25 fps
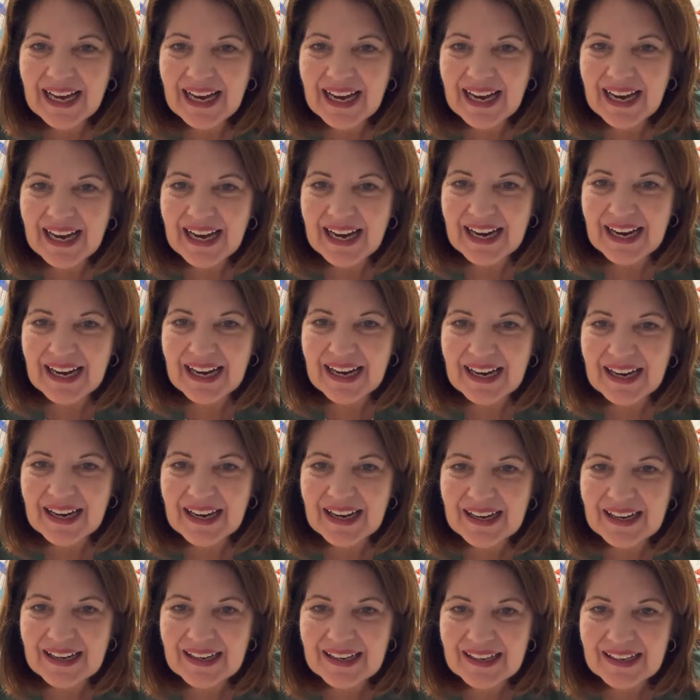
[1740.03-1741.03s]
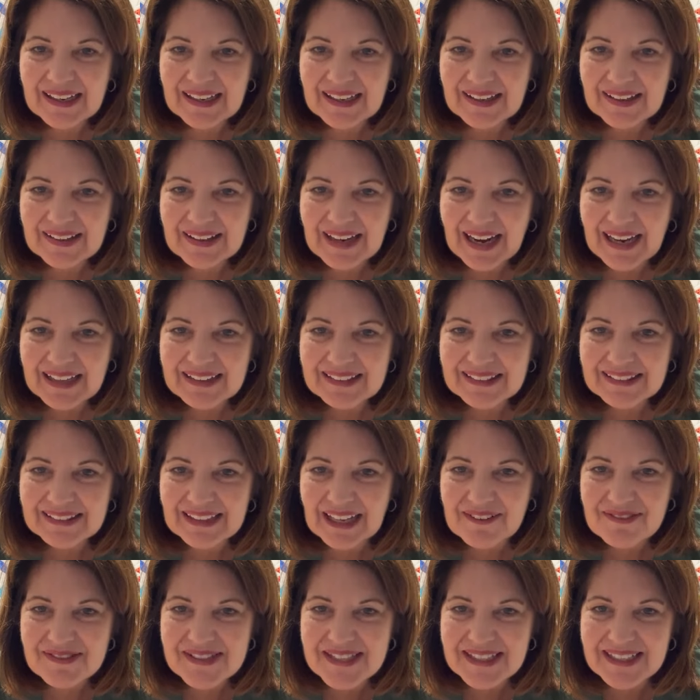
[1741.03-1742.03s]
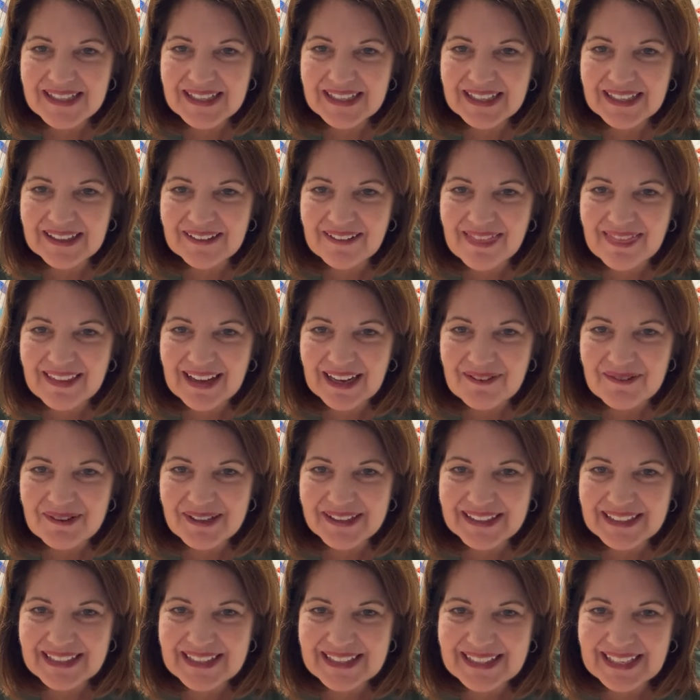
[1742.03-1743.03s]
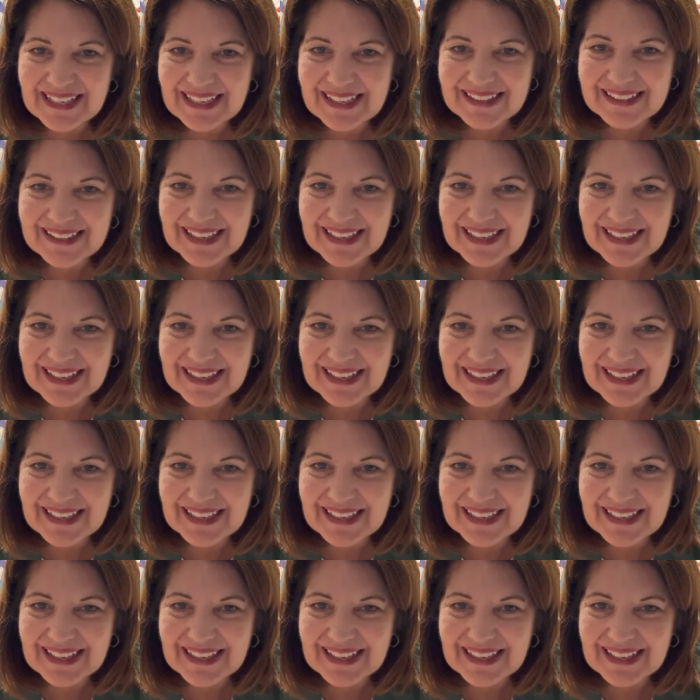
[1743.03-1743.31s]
I'd love to hear that one again.